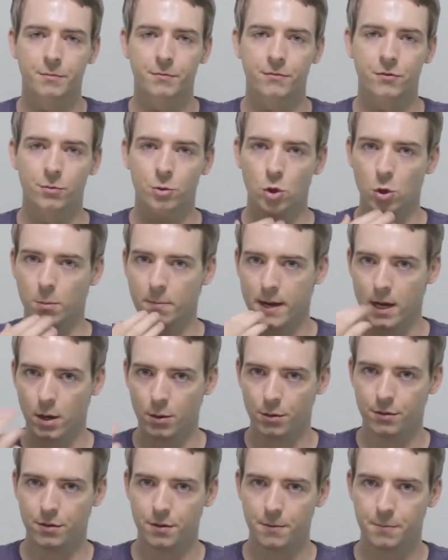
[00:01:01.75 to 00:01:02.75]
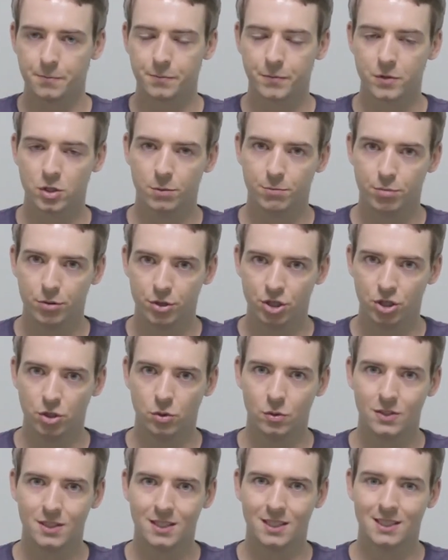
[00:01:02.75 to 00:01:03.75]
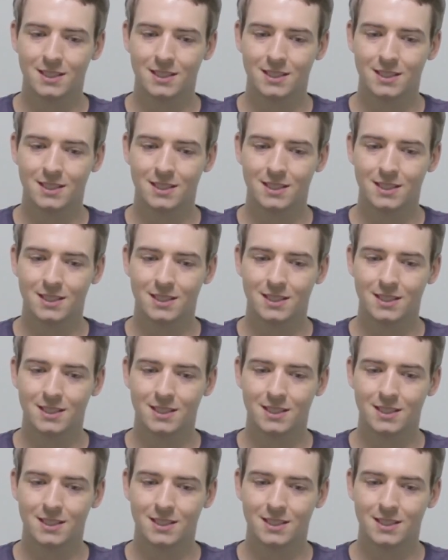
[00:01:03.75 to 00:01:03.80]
from your mouth to produce the